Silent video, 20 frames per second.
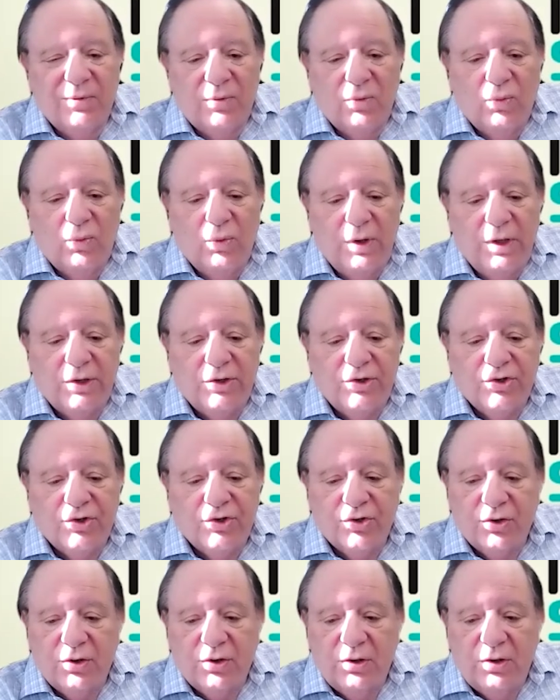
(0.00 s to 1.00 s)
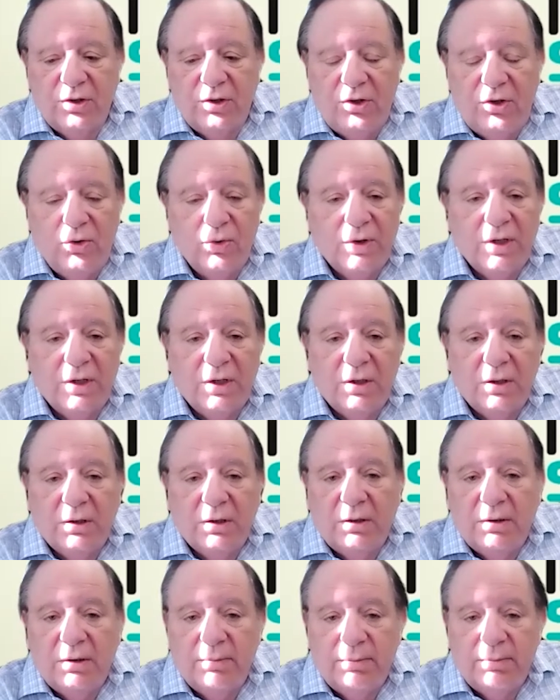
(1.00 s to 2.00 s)
which you can,
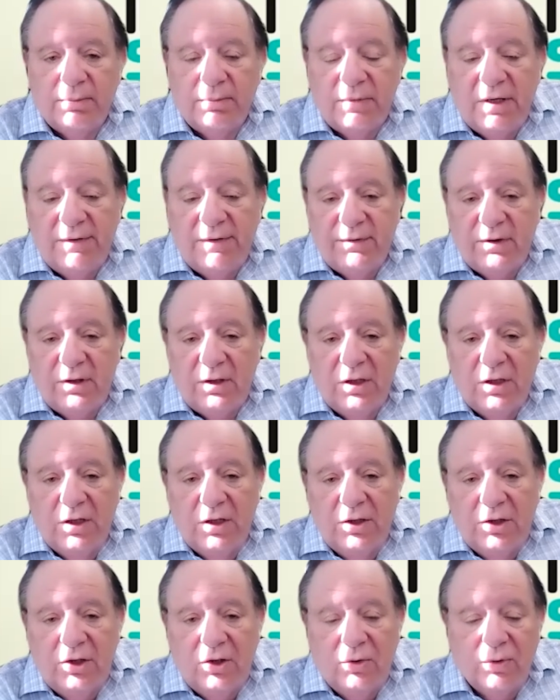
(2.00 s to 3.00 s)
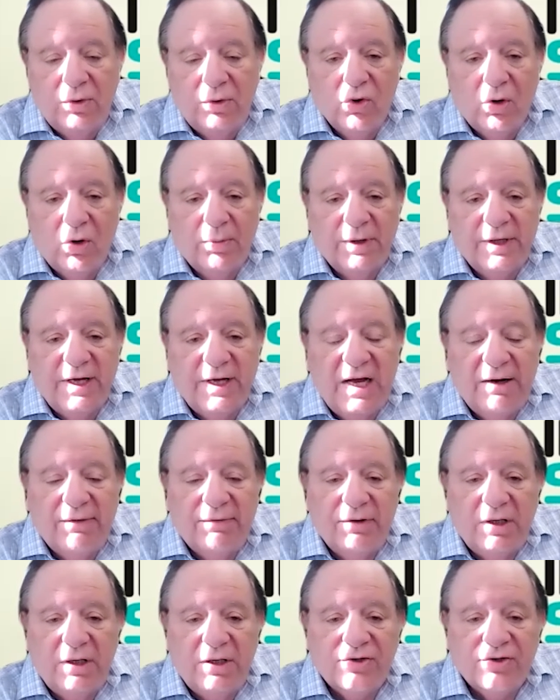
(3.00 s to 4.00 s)
if you would normally have
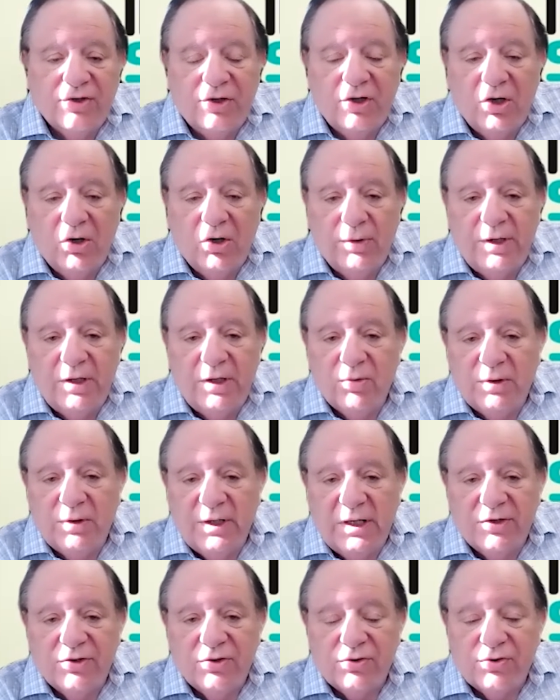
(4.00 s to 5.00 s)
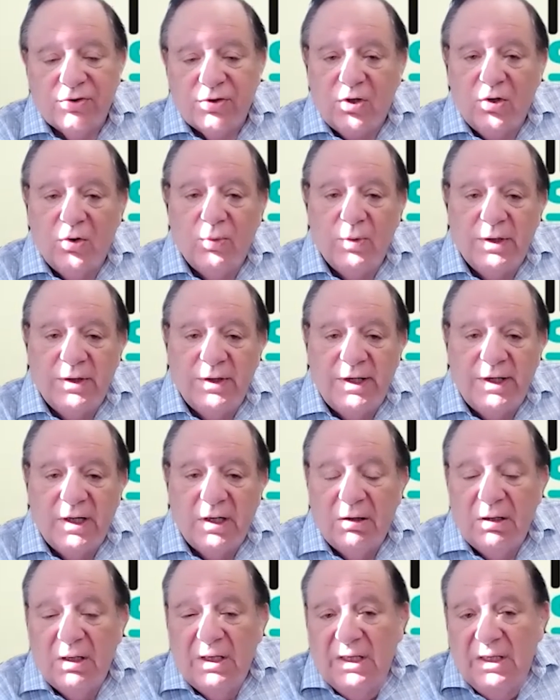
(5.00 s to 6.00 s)
the security credentials to go in
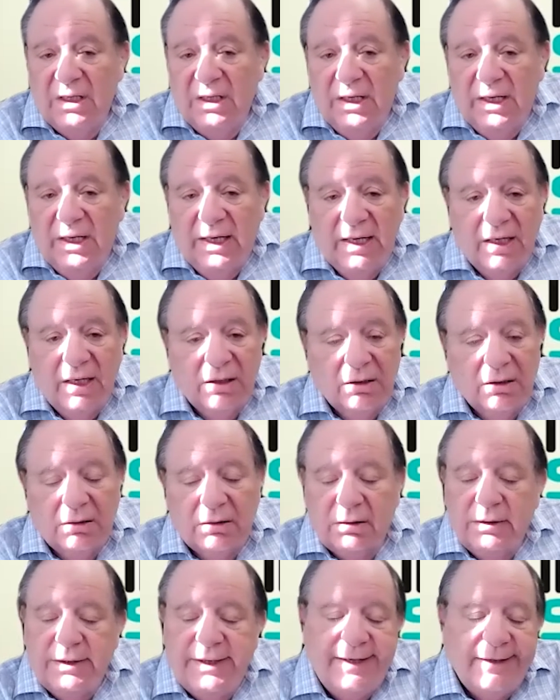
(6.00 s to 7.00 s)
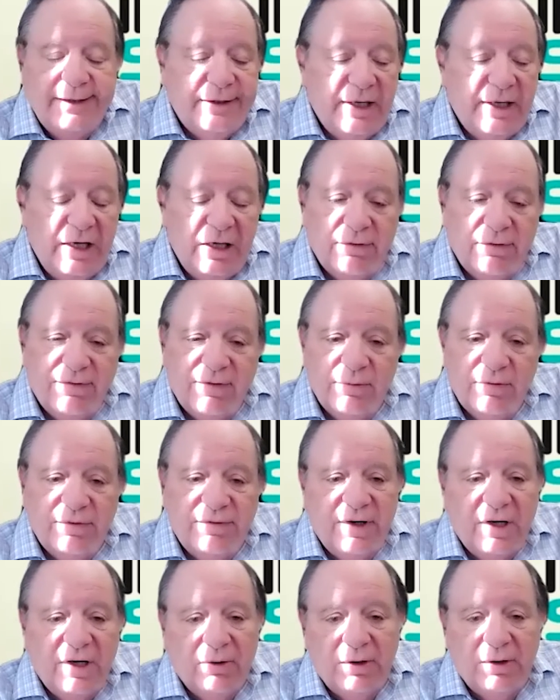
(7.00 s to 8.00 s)
there and get data from the
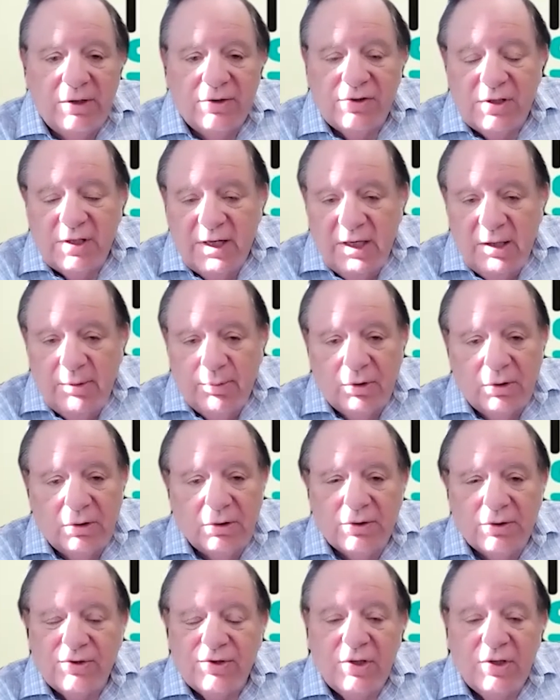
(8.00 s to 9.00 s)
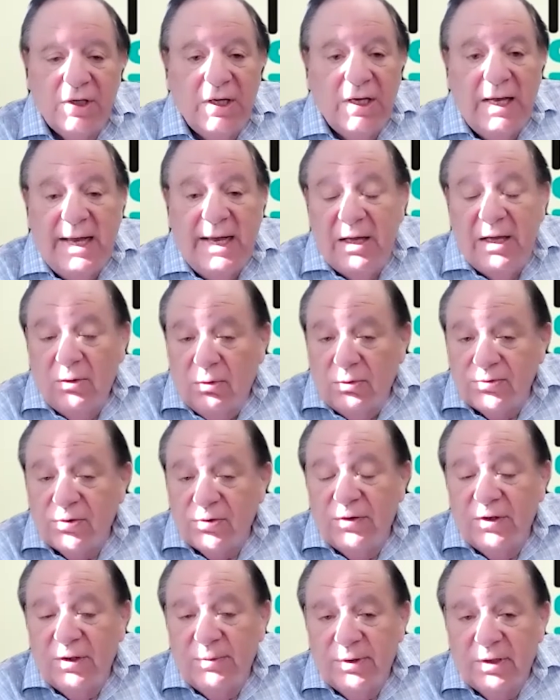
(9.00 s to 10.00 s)
various tables, and also
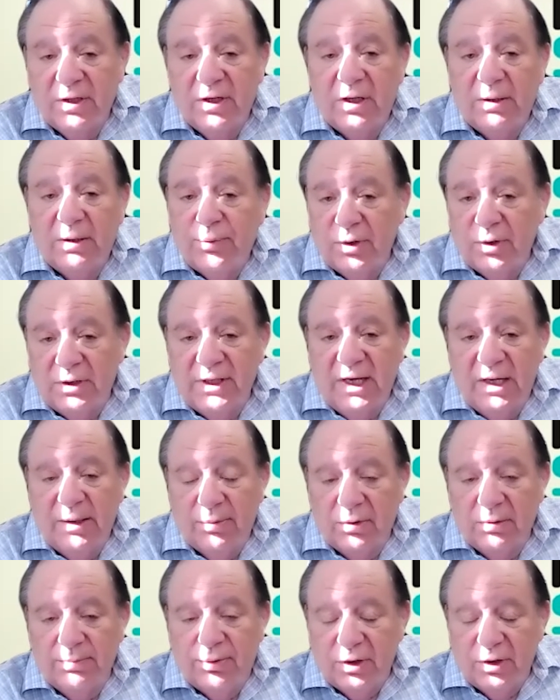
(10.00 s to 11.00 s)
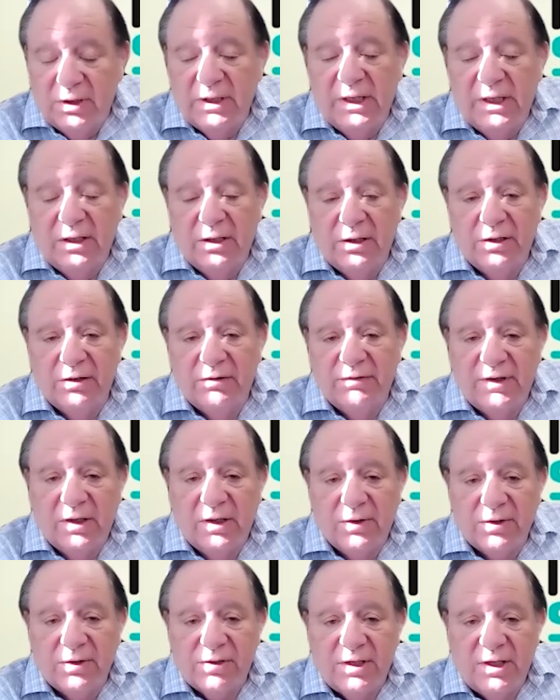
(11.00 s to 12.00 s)
the ability to put data in the
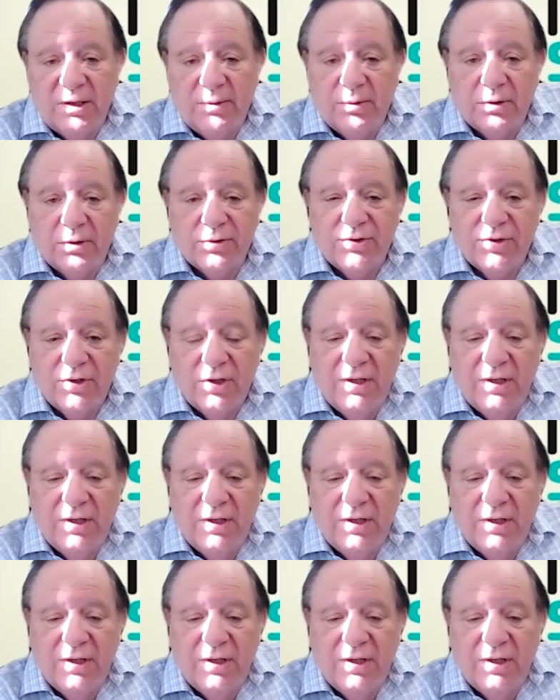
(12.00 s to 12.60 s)
various tables.